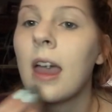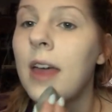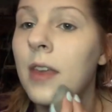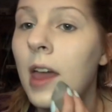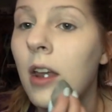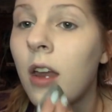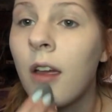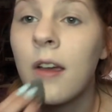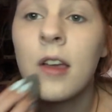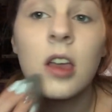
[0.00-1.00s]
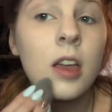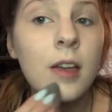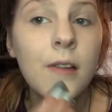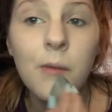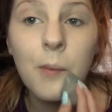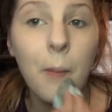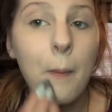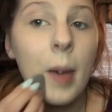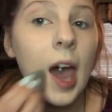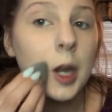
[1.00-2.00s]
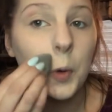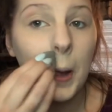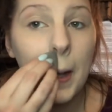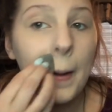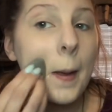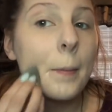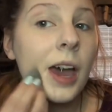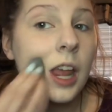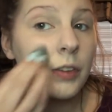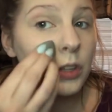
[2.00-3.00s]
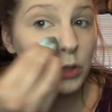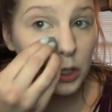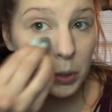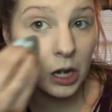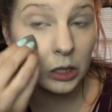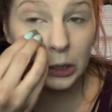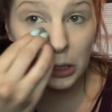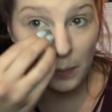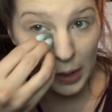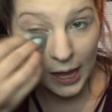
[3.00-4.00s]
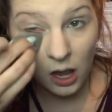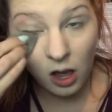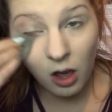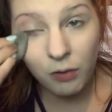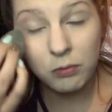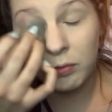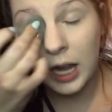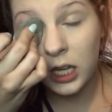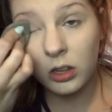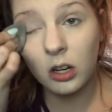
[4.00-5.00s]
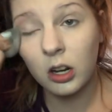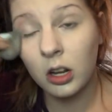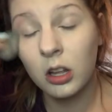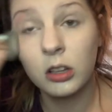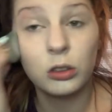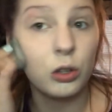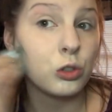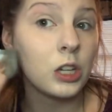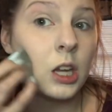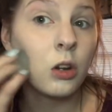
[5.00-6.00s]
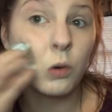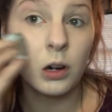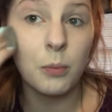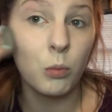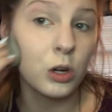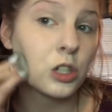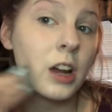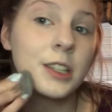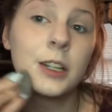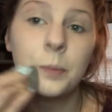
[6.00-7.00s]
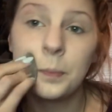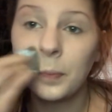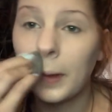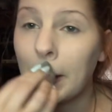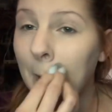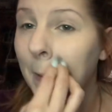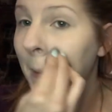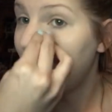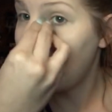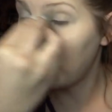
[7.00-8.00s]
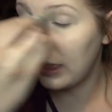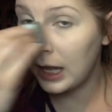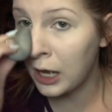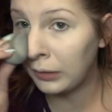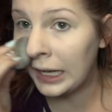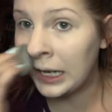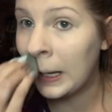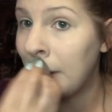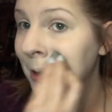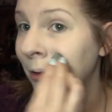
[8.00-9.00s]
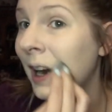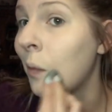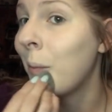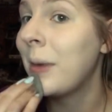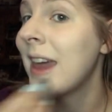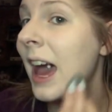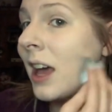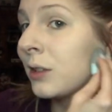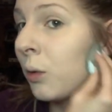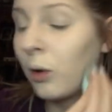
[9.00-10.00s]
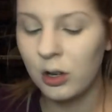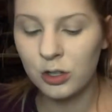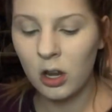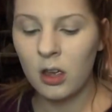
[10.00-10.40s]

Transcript: and then pat it on. But if you just put a little bit of regular lotion or moisturizer in with it, it'll lighten it up to where it won't be as orange.